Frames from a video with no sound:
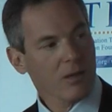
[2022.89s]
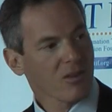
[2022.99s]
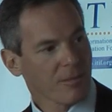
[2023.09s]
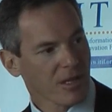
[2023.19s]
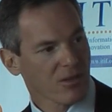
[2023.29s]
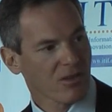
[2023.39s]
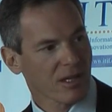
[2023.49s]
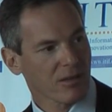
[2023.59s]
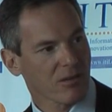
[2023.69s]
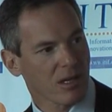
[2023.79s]
Some of these
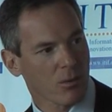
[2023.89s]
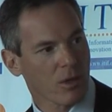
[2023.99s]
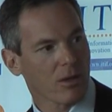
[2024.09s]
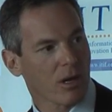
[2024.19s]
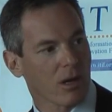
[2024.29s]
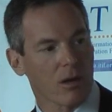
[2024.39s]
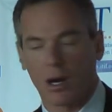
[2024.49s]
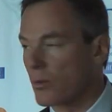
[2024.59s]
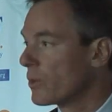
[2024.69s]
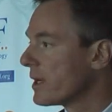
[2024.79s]
things that
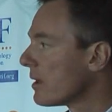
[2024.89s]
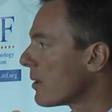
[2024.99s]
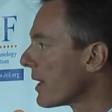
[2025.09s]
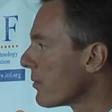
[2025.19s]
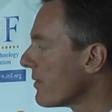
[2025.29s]
are real already.